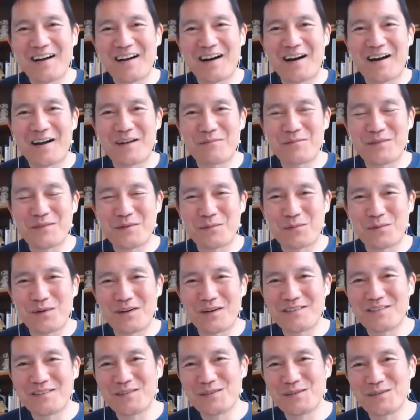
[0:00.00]
I'm the
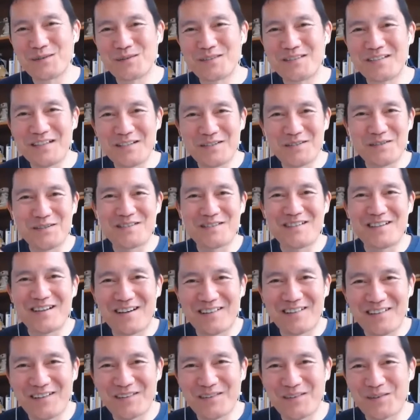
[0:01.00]
one who teaches the
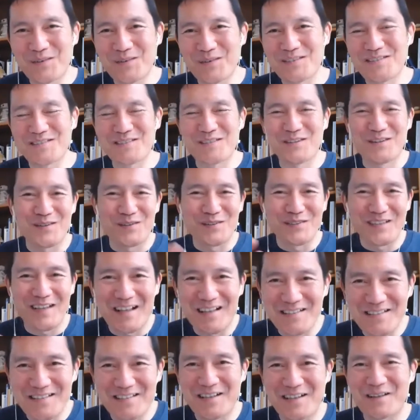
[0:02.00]
online courses,
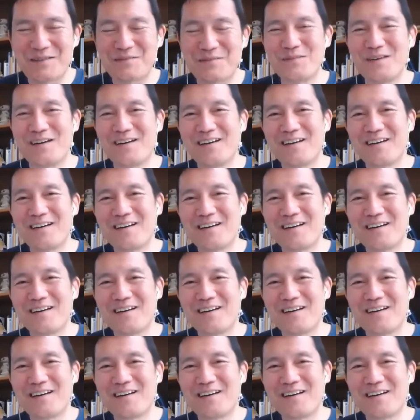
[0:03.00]
creates them.